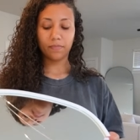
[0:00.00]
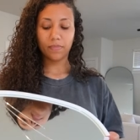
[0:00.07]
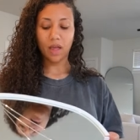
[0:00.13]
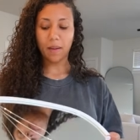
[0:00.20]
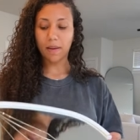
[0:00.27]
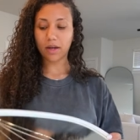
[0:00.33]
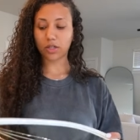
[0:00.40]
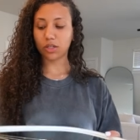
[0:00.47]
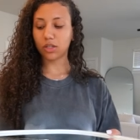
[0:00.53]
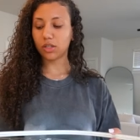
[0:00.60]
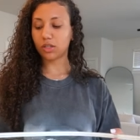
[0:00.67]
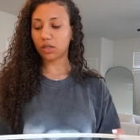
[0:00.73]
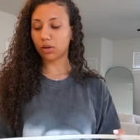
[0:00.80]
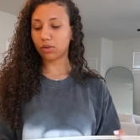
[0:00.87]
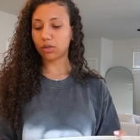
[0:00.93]
I'm actually
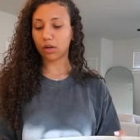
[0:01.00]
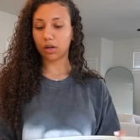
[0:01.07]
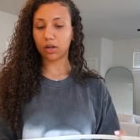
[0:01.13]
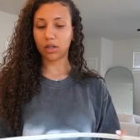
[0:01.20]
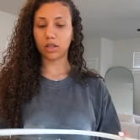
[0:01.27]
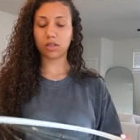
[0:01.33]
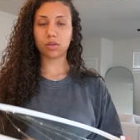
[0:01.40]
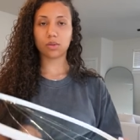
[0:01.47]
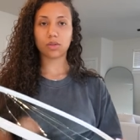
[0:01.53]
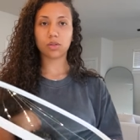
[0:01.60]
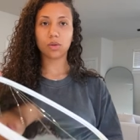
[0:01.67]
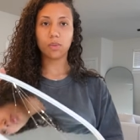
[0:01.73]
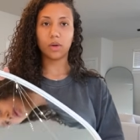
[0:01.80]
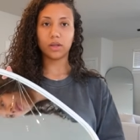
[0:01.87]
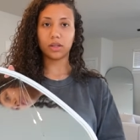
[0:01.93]
so salty. This is
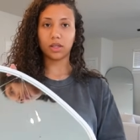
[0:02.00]
the one